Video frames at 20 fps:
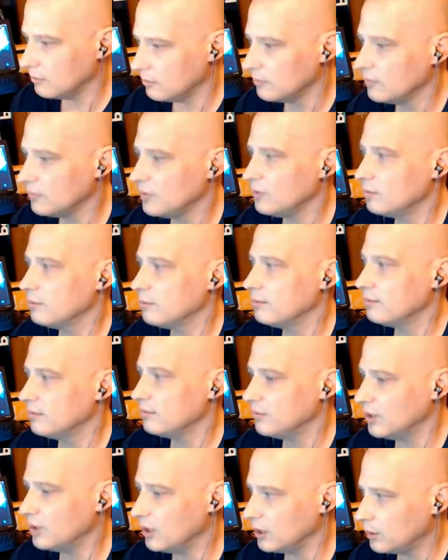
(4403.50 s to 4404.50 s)
So this
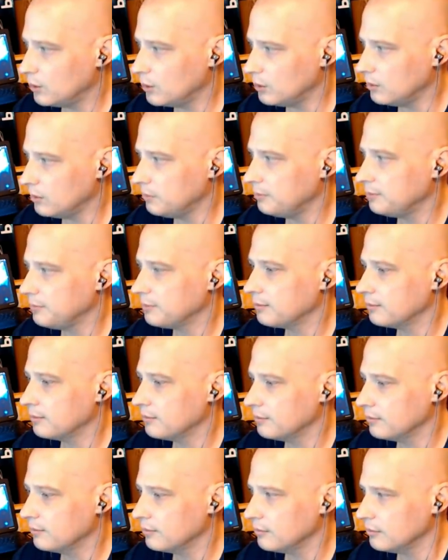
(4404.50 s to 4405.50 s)
is a fantastic cool.
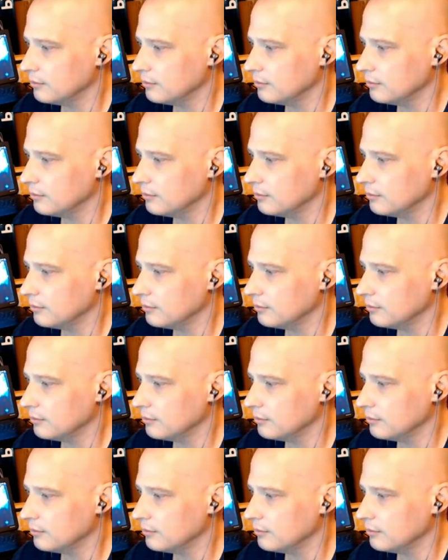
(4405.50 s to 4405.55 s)
tool.